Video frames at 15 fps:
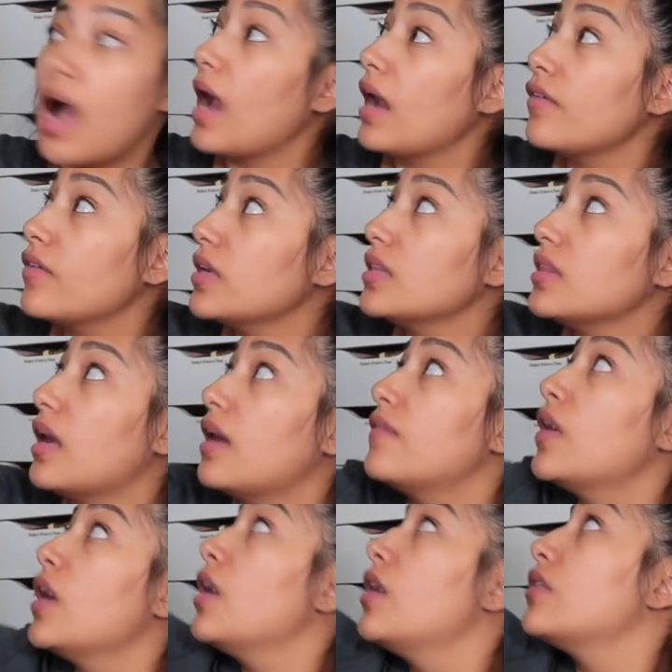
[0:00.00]
I already
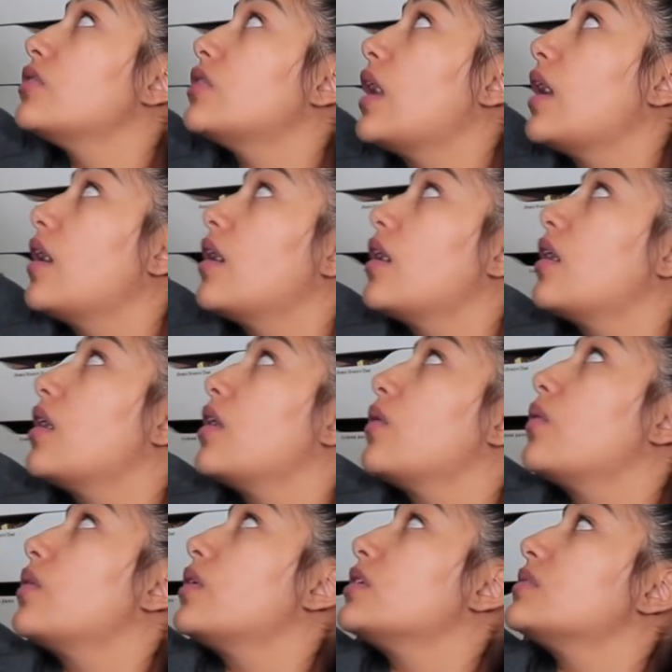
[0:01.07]
love
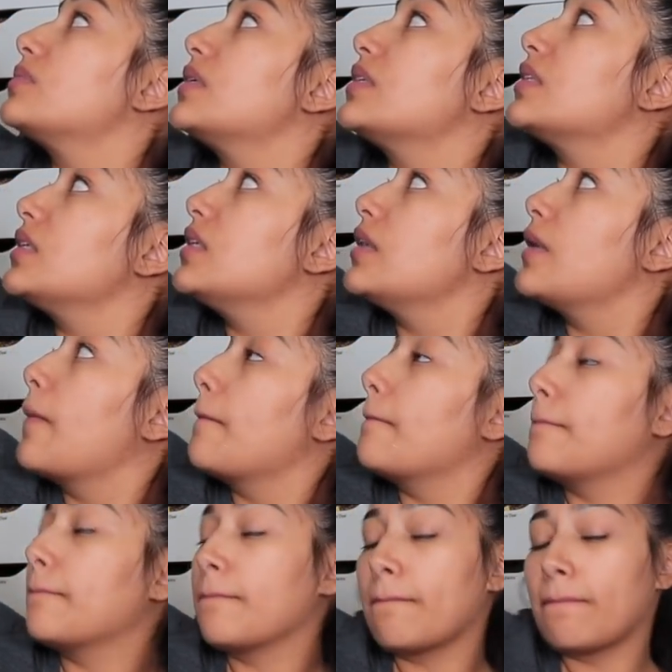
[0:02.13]
their, where's my name?
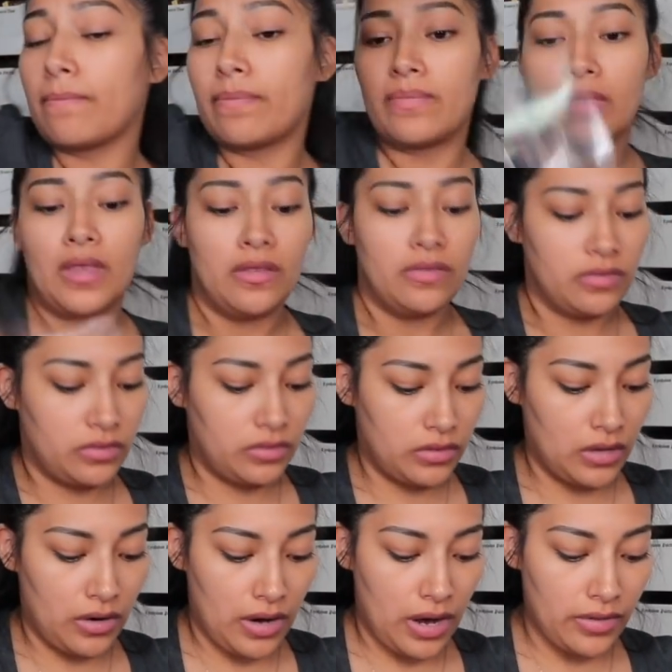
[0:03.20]

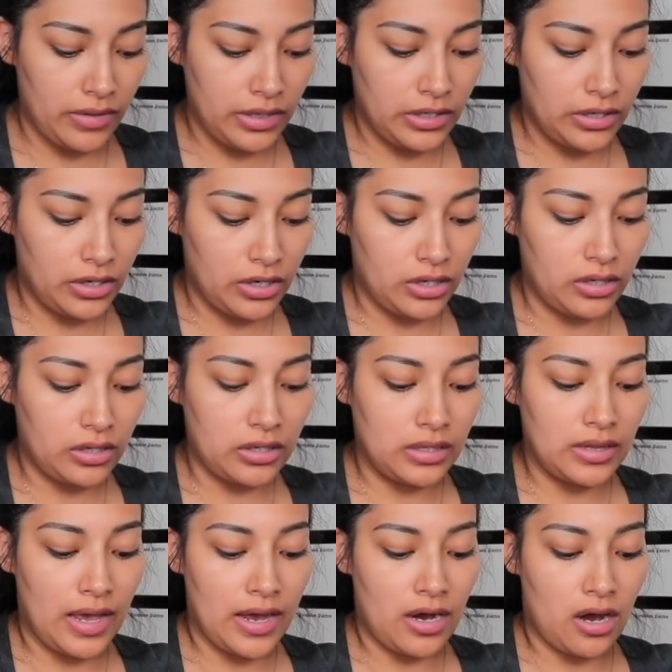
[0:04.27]
Their LA Girl
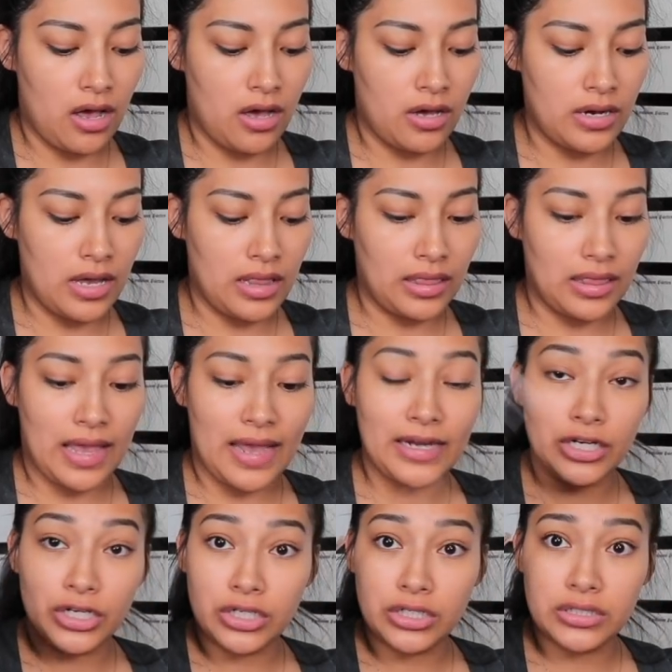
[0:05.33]
Glide On
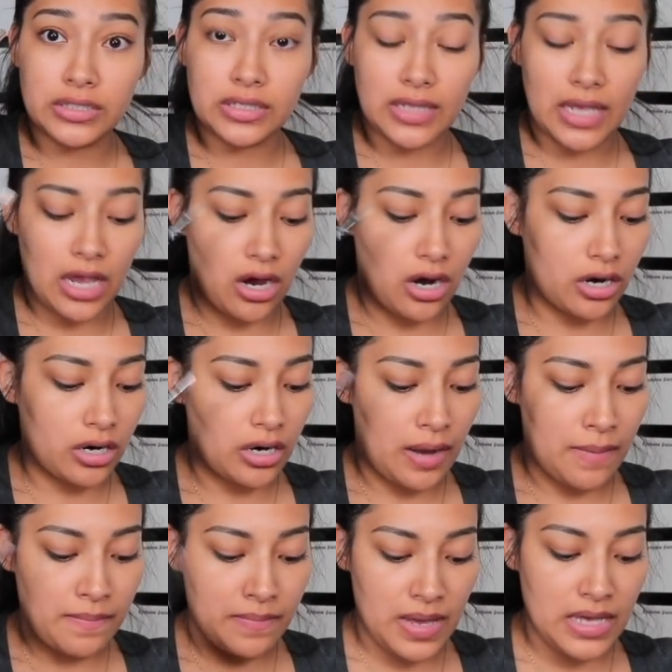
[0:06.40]
Liners. They are
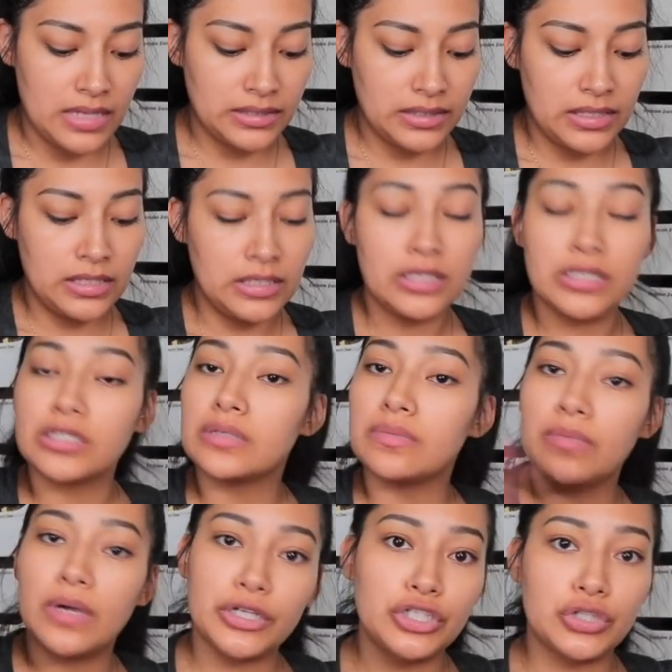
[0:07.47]
amazing,
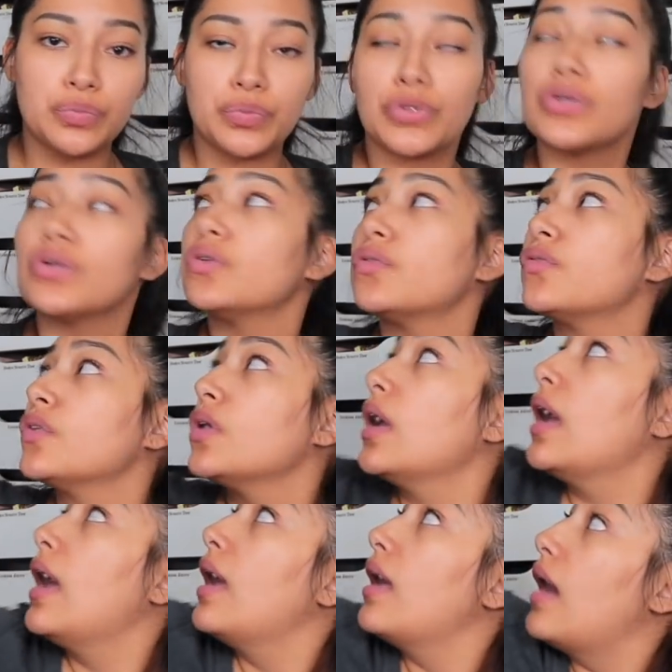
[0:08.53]
smudge proof.
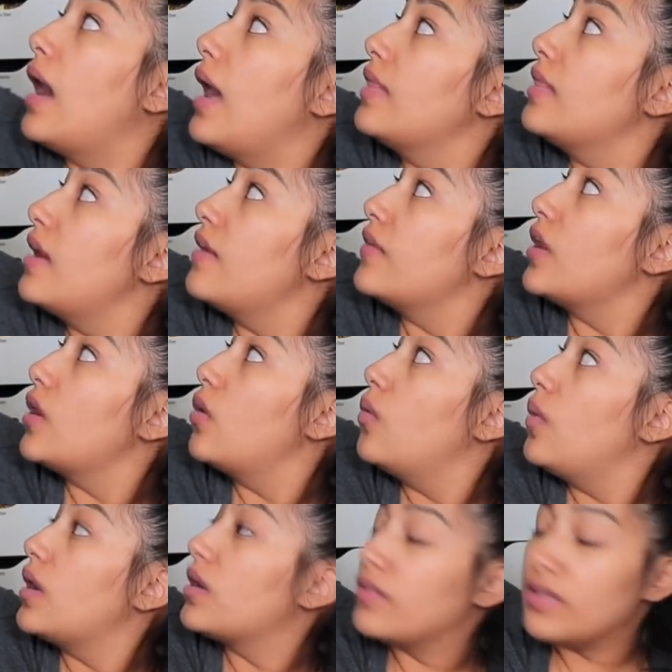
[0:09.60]
I love it,
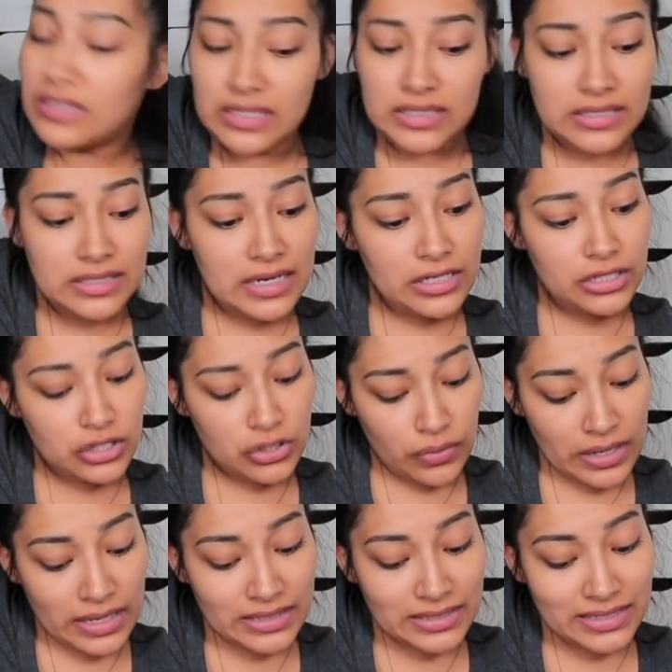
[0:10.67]
water resistant. So when
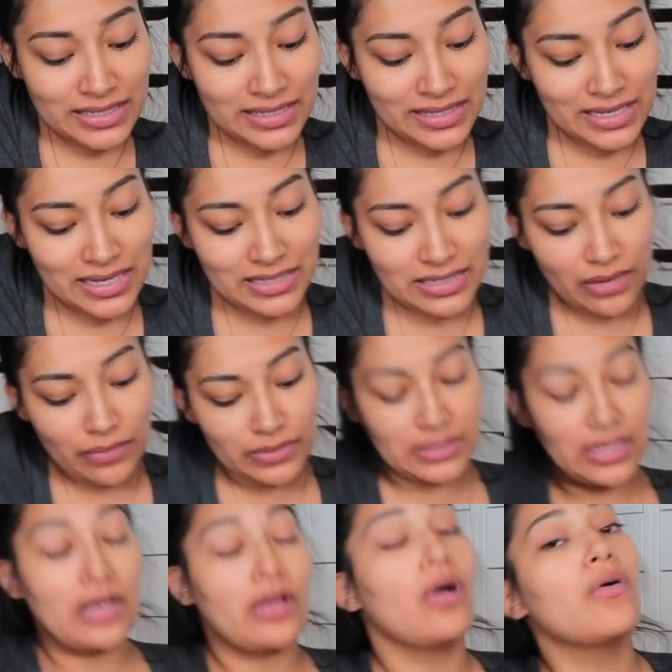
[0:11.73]
I seen these, I was
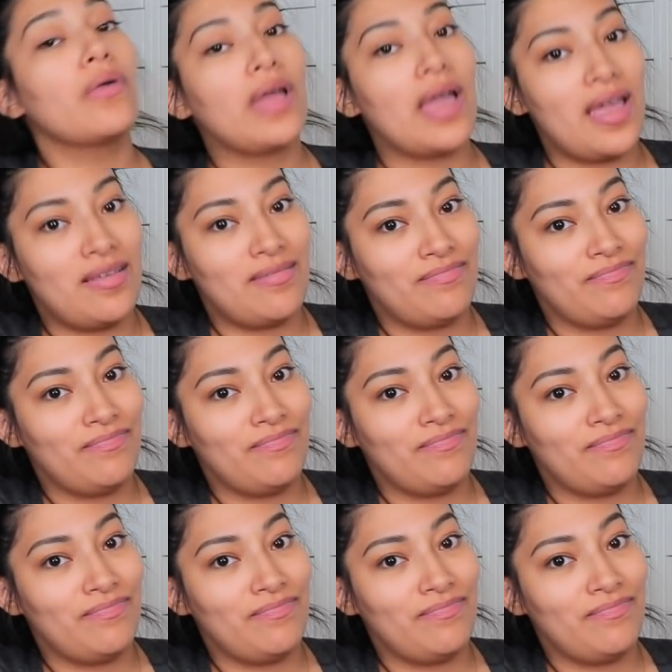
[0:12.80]
like, okay,